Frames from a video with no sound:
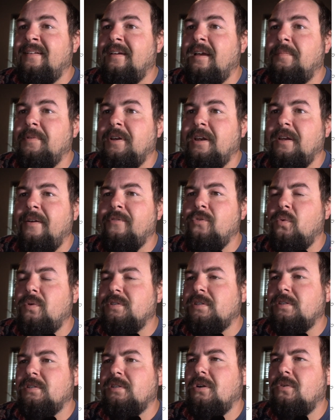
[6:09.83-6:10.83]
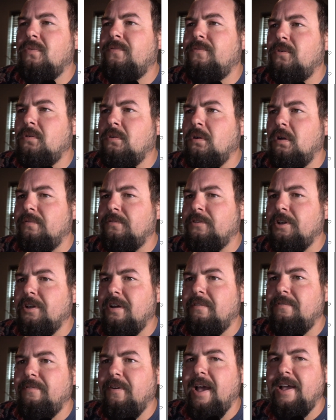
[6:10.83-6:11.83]
I'm, everyone's so full of good
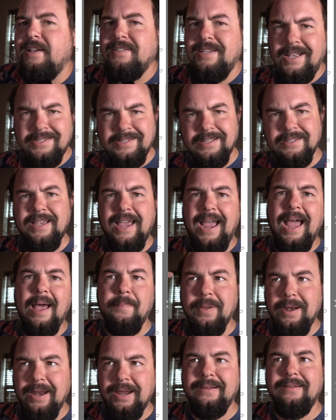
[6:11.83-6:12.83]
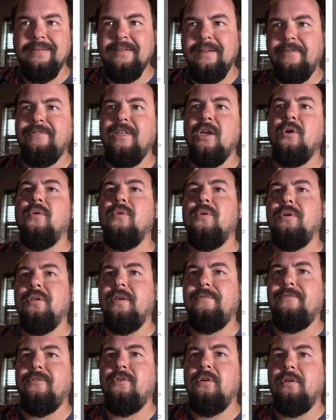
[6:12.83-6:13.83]
advice as it's happening. If they were
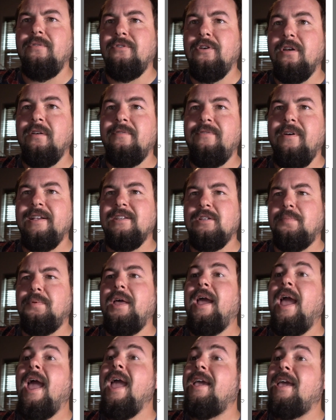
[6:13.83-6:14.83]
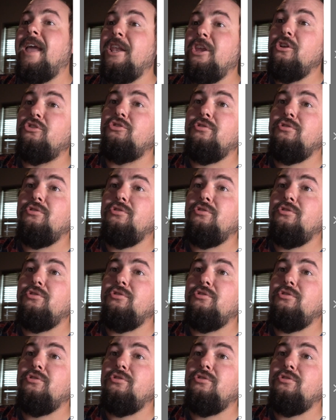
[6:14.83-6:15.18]
really full of good advice, they'd be like, hey, can you